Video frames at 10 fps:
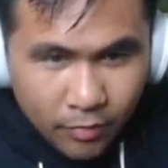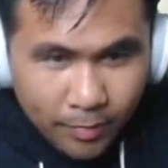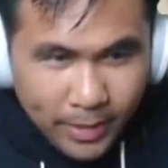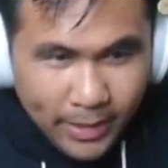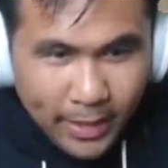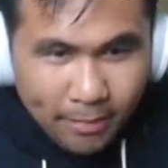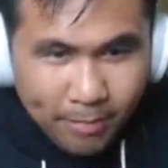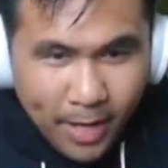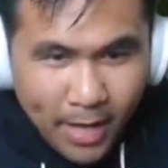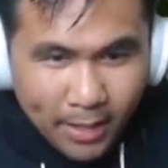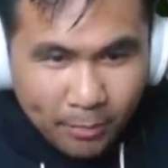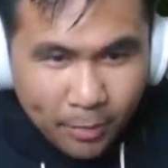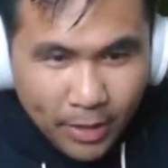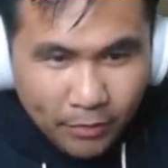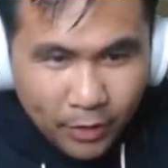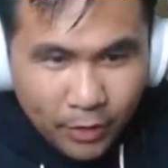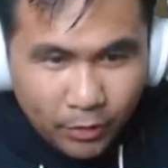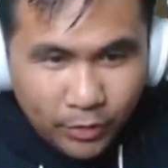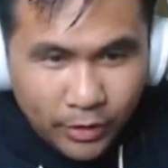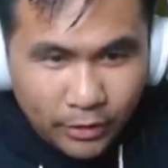For me to get back, I'm gonna have to
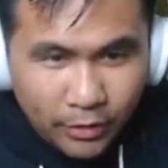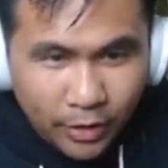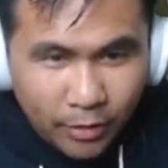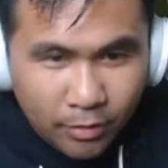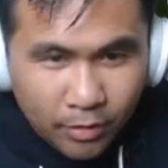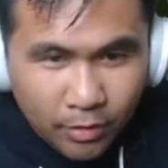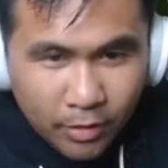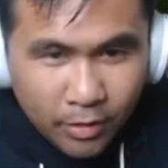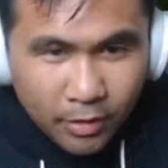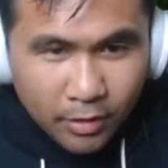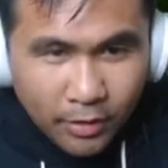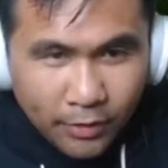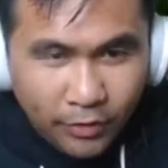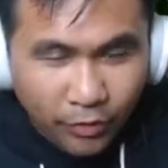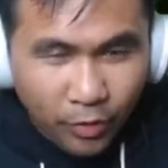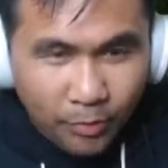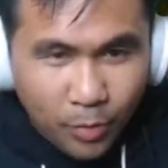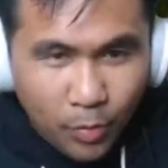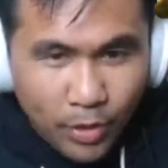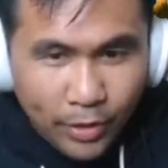use this, you know. This is gonna be
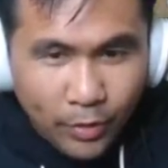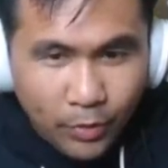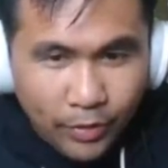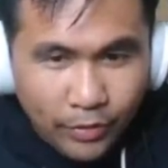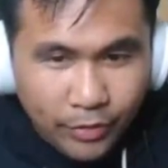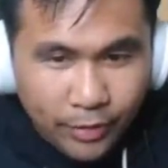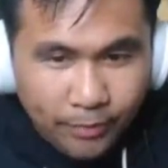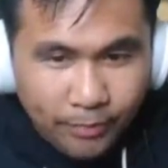quite annoying, isn't it?